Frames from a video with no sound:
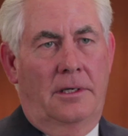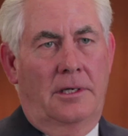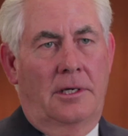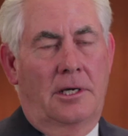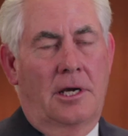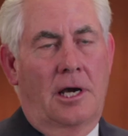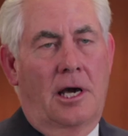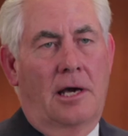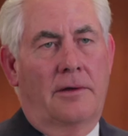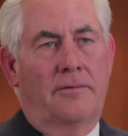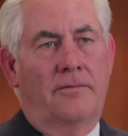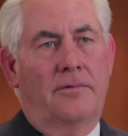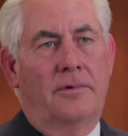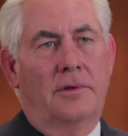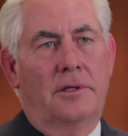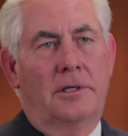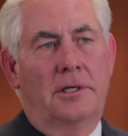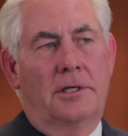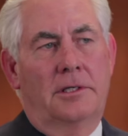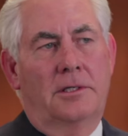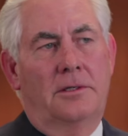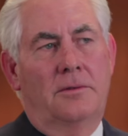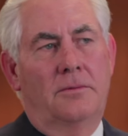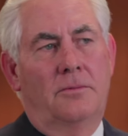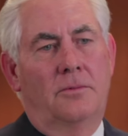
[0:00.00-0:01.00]

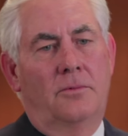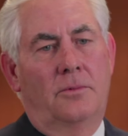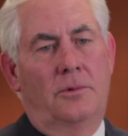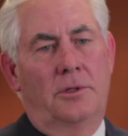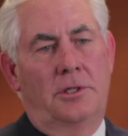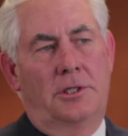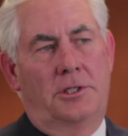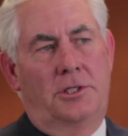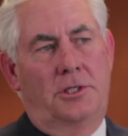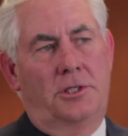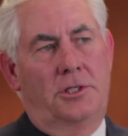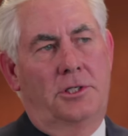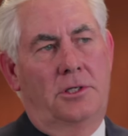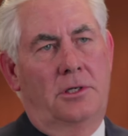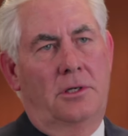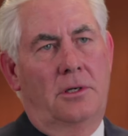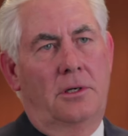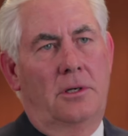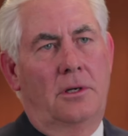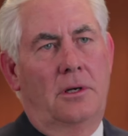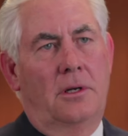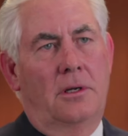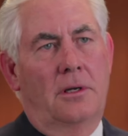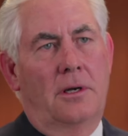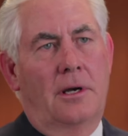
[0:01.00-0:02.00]
conflict which
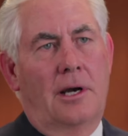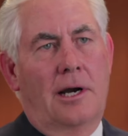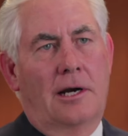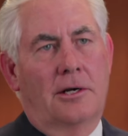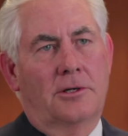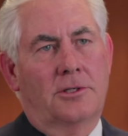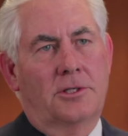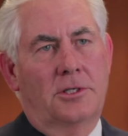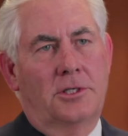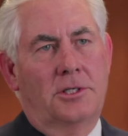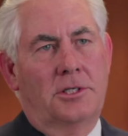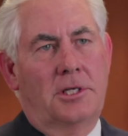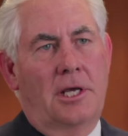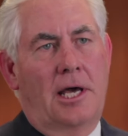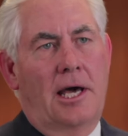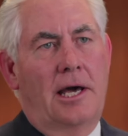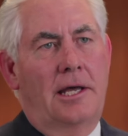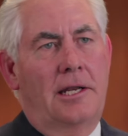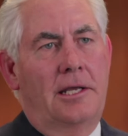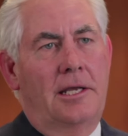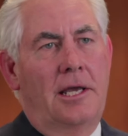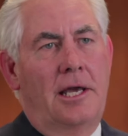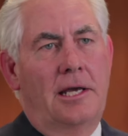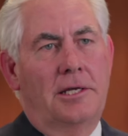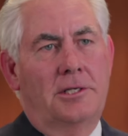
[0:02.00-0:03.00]
our
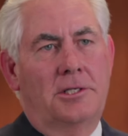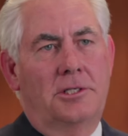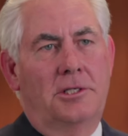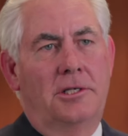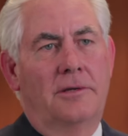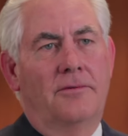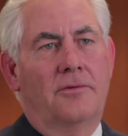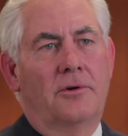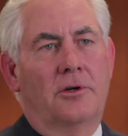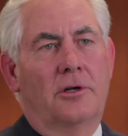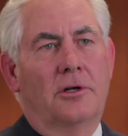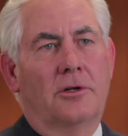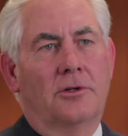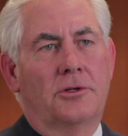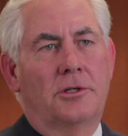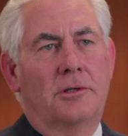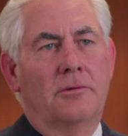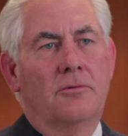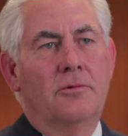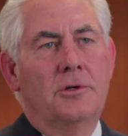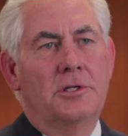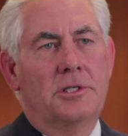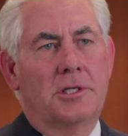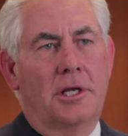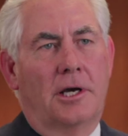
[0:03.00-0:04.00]
society has difficulty
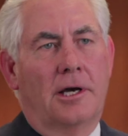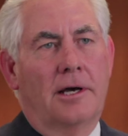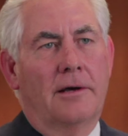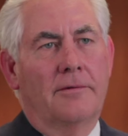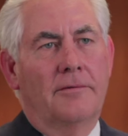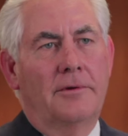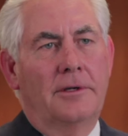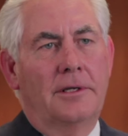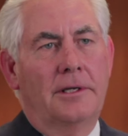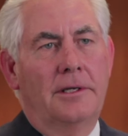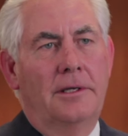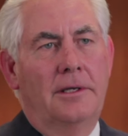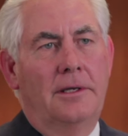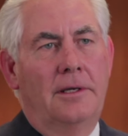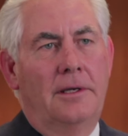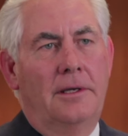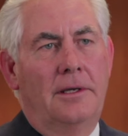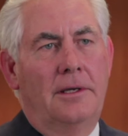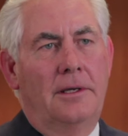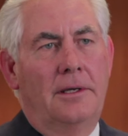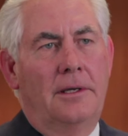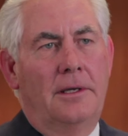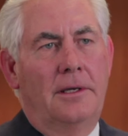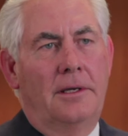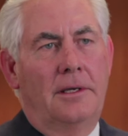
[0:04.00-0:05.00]
resolving.
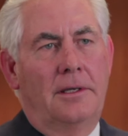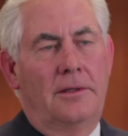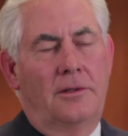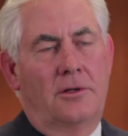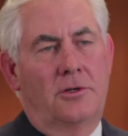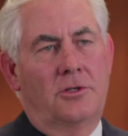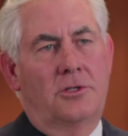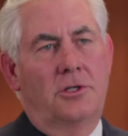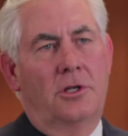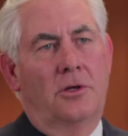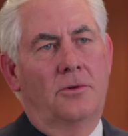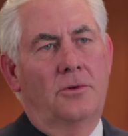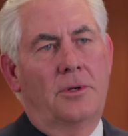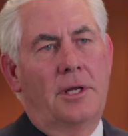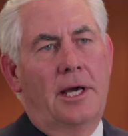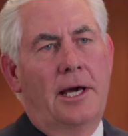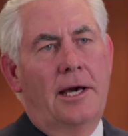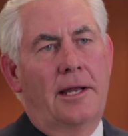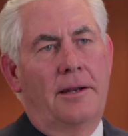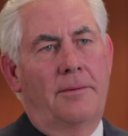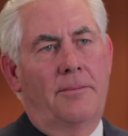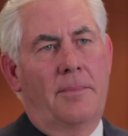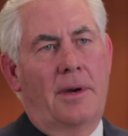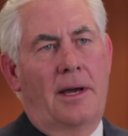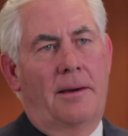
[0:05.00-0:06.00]
There's no
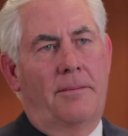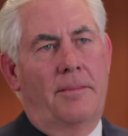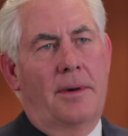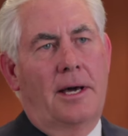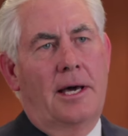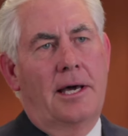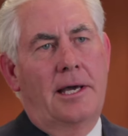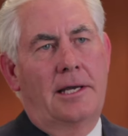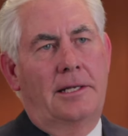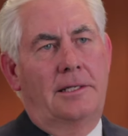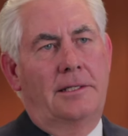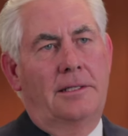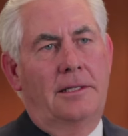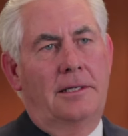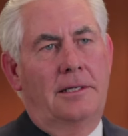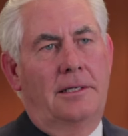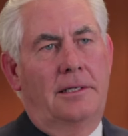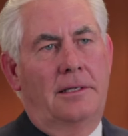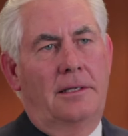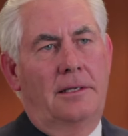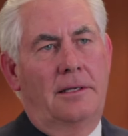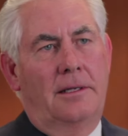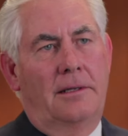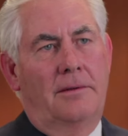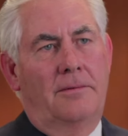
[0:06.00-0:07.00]
doubt in my mind that
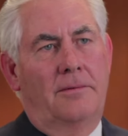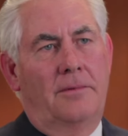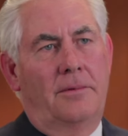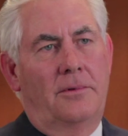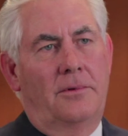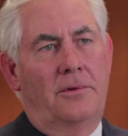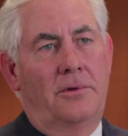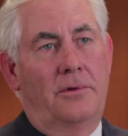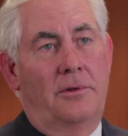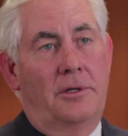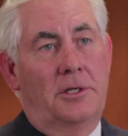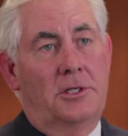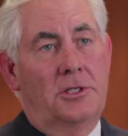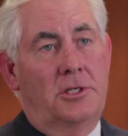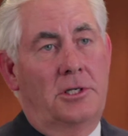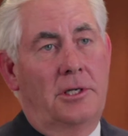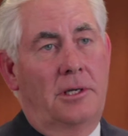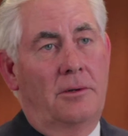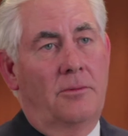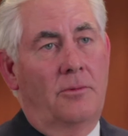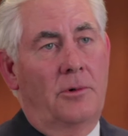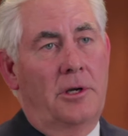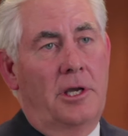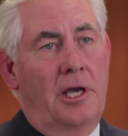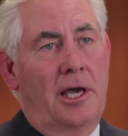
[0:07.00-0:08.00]
it, to the
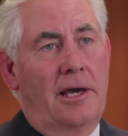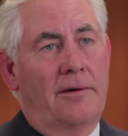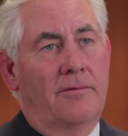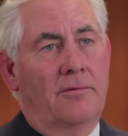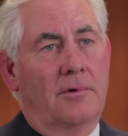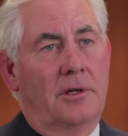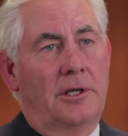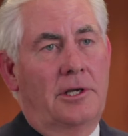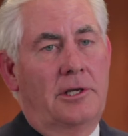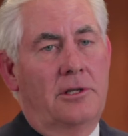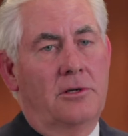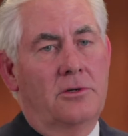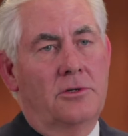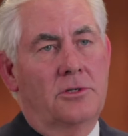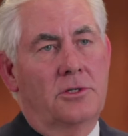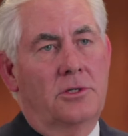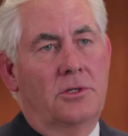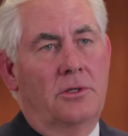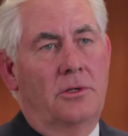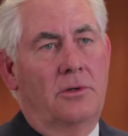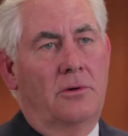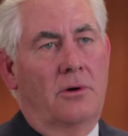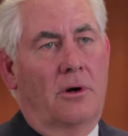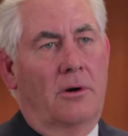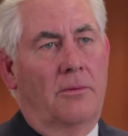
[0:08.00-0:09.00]
extent we have leaders
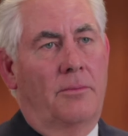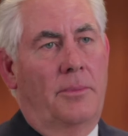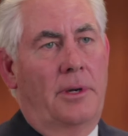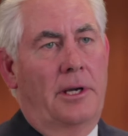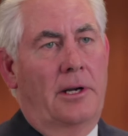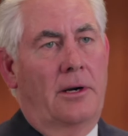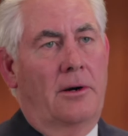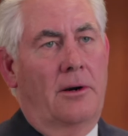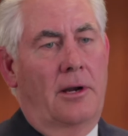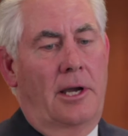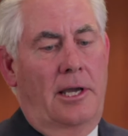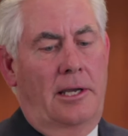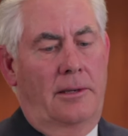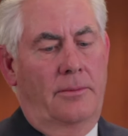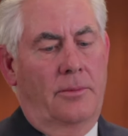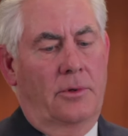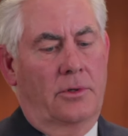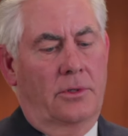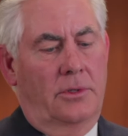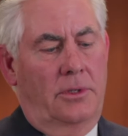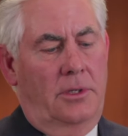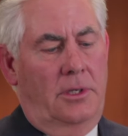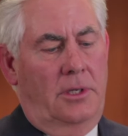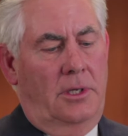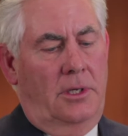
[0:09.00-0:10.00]
who are better
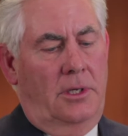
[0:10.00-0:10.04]
able